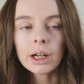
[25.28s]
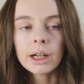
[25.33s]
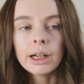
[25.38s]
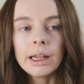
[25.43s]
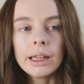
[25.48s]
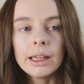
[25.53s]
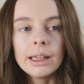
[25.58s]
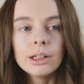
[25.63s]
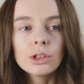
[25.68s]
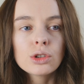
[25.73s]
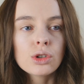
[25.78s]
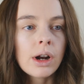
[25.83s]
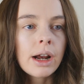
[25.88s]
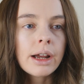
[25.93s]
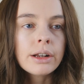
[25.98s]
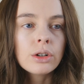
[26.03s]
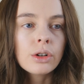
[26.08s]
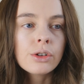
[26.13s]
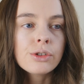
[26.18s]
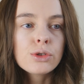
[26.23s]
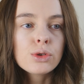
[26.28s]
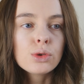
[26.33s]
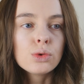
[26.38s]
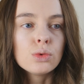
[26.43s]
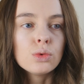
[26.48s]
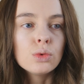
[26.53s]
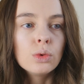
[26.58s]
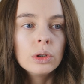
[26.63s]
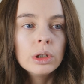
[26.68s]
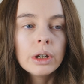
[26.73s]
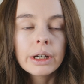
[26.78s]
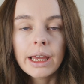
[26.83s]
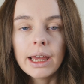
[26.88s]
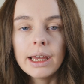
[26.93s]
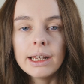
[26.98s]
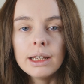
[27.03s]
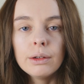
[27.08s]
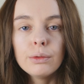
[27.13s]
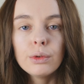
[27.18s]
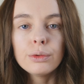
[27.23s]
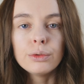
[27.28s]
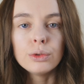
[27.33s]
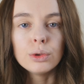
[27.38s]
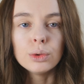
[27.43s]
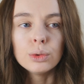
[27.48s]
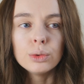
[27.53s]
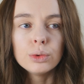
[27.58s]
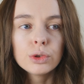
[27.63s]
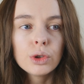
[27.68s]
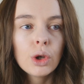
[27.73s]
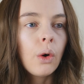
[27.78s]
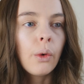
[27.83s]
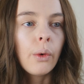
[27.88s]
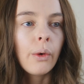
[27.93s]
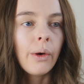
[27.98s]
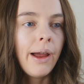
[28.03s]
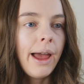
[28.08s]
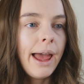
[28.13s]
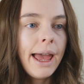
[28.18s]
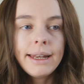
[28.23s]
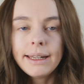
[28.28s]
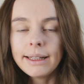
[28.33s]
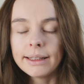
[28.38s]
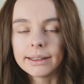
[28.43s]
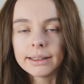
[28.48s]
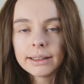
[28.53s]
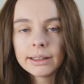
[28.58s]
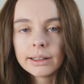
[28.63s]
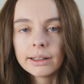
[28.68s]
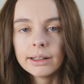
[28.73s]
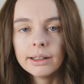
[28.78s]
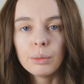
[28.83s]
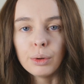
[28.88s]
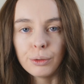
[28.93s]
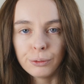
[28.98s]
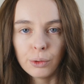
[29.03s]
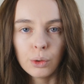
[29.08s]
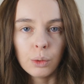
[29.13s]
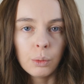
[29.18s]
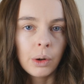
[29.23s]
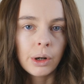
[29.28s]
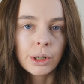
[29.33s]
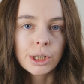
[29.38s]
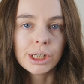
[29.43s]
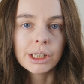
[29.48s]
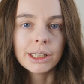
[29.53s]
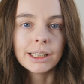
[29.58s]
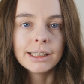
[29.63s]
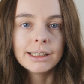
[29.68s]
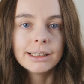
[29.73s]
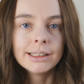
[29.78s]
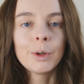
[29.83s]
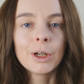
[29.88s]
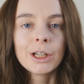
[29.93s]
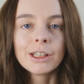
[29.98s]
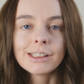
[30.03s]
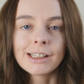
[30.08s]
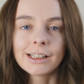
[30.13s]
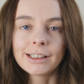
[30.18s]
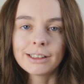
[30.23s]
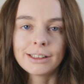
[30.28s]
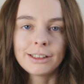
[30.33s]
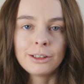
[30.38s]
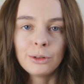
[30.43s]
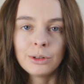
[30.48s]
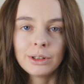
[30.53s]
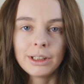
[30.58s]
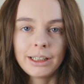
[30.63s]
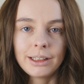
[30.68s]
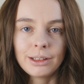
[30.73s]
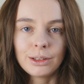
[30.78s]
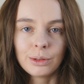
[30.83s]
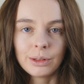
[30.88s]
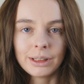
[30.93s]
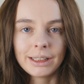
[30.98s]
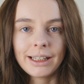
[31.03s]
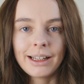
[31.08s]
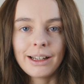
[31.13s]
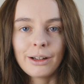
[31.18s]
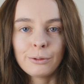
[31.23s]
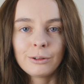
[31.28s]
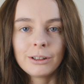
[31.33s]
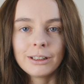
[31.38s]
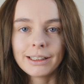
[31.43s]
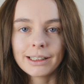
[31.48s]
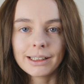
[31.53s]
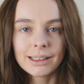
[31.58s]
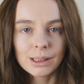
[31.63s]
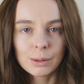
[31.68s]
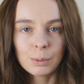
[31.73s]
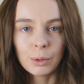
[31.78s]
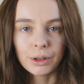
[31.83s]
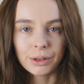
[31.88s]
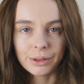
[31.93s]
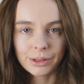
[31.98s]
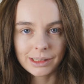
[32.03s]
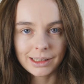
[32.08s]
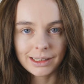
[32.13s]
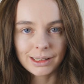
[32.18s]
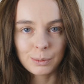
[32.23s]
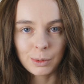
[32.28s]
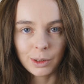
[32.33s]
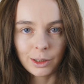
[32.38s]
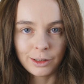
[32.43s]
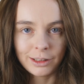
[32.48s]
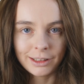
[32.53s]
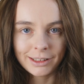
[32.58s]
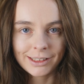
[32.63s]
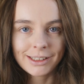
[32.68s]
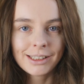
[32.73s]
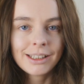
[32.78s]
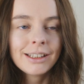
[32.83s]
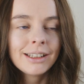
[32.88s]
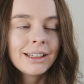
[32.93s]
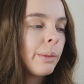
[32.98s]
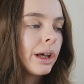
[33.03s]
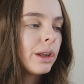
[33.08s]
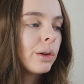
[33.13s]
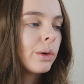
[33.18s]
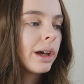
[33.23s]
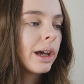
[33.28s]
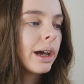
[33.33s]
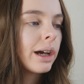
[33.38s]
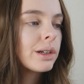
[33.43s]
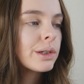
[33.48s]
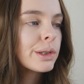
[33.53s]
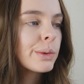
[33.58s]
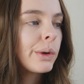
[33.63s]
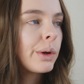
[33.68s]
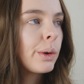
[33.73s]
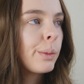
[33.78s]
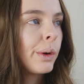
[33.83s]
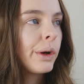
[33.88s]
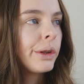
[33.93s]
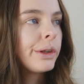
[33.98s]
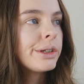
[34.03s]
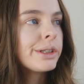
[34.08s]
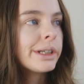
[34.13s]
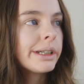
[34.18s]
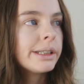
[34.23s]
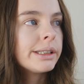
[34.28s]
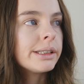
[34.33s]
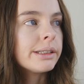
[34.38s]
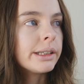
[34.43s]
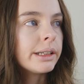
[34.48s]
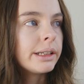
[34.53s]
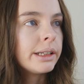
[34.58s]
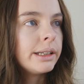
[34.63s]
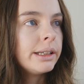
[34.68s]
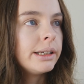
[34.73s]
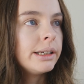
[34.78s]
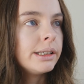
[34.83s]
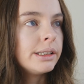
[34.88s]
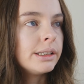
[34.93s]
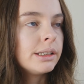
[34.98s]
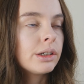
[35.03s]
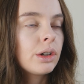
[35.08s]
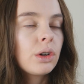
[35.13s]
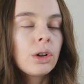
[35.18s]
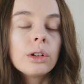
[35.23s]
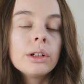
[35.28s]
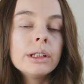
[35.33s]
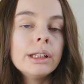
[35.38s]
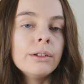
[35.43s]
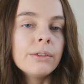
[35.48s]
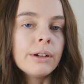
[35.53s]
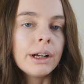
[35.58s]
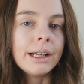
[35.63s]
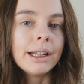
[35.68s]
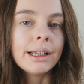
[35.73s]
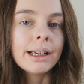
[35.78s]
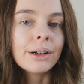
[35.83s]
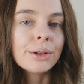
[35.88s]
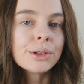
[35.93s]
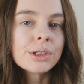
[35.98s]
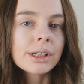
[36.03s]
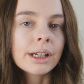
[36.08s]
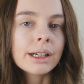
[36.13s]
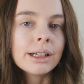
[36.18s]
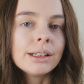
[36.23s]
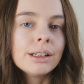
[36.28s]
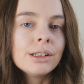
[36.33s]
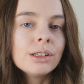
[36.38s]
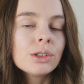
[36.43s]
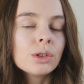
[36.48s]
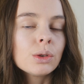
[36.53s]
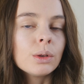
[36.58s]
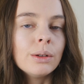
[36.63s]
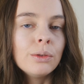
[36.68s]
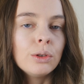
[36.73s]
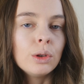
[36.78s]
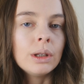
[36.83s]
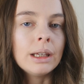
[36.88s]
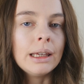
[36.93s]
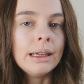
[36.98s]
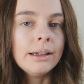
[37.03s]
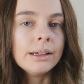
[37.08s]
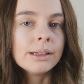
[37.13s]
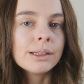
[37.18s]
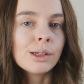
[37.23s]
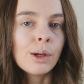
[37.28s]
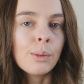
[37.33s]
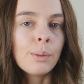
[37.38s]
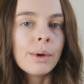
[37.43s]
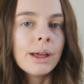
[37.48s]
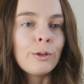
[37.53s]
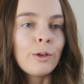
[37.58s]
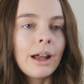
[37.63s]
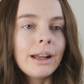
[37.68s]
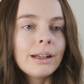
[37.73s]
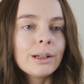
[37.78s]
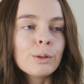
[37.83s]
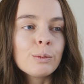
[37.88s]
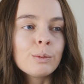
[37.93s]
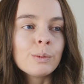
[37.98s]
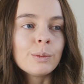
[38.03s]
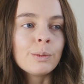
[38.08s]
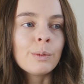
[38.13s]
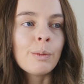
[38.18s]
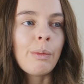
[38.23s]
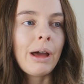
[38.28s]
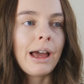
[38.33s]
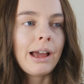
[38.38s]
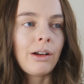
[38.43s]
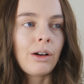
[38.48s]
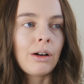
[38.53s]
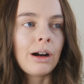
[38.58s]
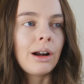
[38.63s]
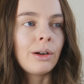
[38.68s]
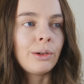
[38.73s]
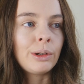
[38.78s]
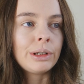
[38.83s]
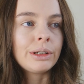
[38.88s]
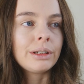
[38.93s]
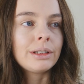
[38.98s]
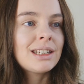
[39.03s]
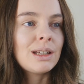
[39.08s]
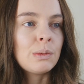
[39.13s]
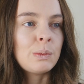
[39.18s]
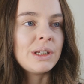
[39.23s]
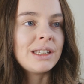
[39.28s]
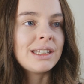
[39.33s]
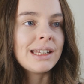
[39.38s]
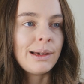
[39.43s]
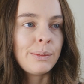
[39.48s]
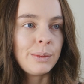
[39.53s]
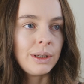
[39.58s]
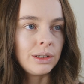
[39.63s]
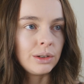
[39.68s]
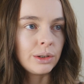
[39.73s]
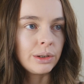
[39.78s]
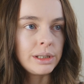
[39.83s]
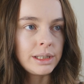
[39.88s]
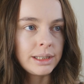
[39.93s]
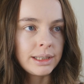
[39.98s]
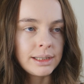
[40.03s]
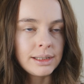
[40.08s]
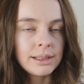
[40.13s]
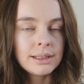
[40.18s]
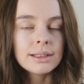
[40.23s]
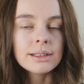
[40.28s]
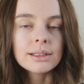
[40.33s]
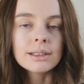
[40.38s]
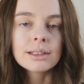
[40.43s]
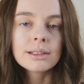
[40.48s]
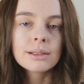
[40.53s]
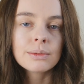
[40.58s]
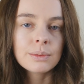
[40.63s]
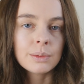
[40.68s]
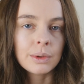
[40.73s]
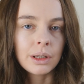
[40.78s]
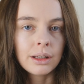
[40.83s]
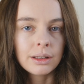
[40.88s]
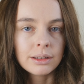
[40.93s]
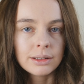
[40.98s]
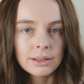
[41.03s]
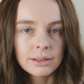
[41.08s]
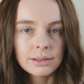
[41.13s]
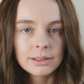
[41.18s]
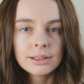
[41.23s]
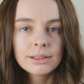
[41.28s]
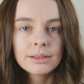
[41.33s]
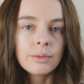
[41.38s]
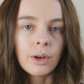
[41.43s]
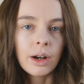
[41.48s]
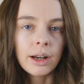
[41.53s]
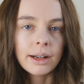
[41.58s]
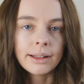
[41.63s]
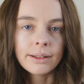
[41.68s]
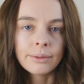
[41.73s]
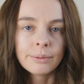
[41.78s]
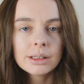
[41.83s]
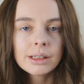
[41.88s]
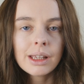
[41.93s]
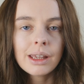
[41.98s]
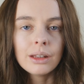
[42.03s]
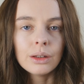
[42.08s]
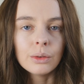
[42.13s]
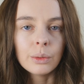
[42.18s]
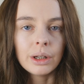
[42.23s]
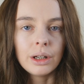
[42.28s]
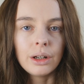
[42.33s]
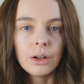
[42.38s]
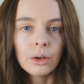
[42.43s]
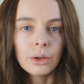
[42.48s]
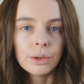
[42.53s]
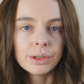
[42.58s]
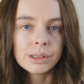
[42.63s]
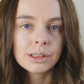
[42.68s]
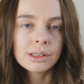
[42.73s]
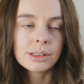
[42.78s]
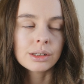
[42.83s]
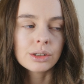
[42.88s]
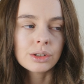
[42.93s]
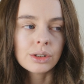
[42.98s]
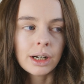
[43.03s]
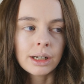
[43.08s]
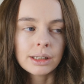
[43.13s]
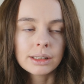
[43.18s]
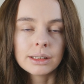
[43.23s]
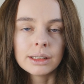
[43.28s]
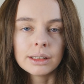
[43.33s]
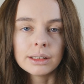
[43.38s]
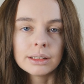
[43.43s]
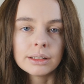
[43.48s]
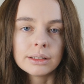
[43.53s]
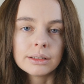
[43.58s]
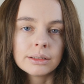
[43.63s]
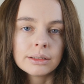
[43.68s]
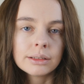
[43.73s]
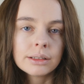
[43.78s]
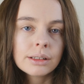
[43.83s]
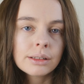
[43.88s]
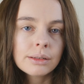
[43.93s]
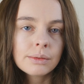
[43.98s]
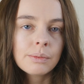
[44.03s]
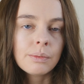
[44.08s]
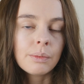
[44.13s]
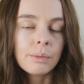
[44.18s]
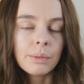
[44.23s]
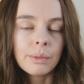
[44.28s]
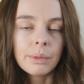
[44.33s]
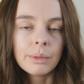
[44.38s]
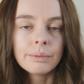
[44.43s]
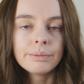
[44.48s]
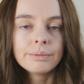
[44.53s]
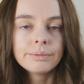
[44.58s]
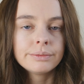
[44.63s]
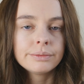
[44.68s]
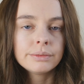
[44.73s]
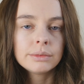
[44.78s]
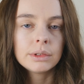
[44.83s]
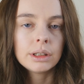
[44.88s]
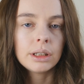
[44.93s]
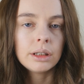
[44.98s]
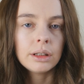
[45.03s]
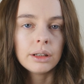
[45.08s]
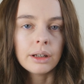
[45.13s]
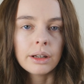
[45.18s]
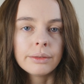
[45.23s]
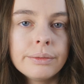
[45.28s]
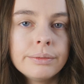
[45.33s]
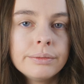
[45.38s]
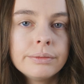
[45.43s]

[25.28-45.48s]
I tried not to look at any reviews or anything before watching it because I don't like doing that. I feel like it spoils the experience. By the way, I just want to apologize that it is currently raining outside, so if you hear some random background tippy-tappy noises, it's because it's raining. It's hitting the window, it's distracting, and yeah.